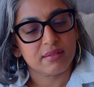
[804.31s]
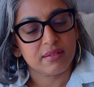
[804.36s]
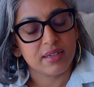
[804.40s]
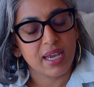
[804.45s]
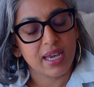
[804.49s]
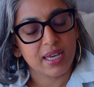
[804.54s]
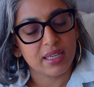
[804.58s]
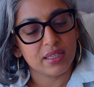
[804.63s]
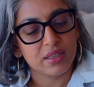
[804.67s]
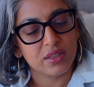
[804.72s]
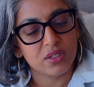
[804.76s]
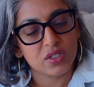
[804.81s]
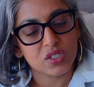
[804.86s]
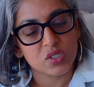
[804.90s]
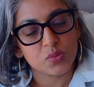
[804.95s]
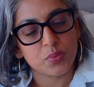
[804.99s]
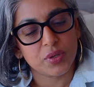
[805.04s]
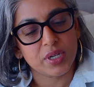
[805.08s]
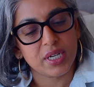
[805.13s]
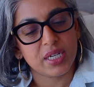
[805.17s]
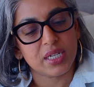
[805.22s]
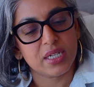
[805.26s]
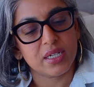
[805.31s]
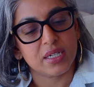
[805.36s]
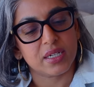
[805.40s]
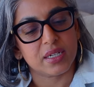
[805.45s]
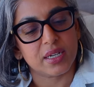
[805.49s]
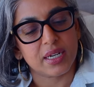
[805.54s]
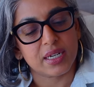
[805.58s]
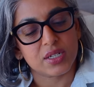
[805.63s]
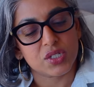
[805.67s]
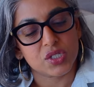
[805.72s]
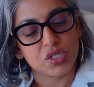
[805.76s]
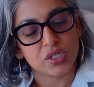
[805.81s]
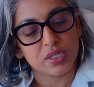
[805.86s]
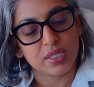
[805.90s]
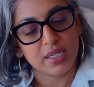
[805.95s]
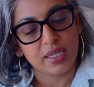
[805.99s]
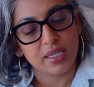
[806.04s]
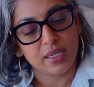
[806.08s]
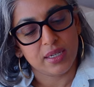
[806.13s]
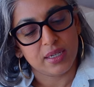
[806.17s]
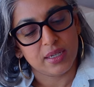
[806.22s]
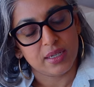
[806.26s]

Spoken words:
Yeah, it looks pretty good, actually.